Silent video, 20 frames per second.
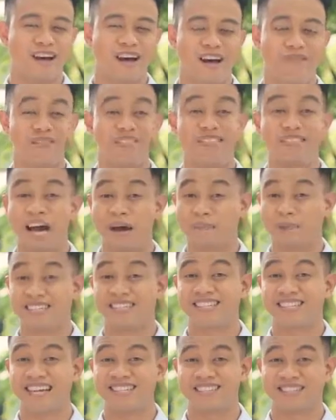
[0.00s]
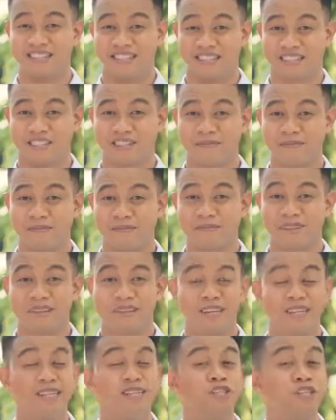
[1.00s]
of a topic sentence:
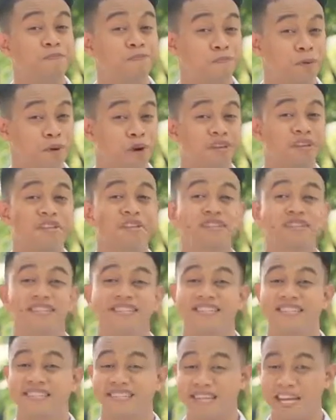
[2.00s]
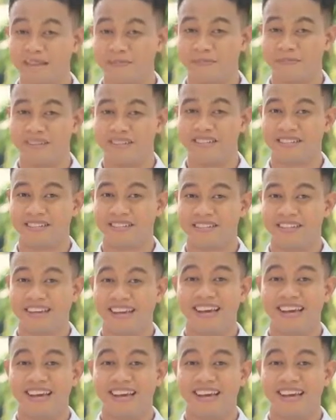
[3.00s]
support the thesis statement,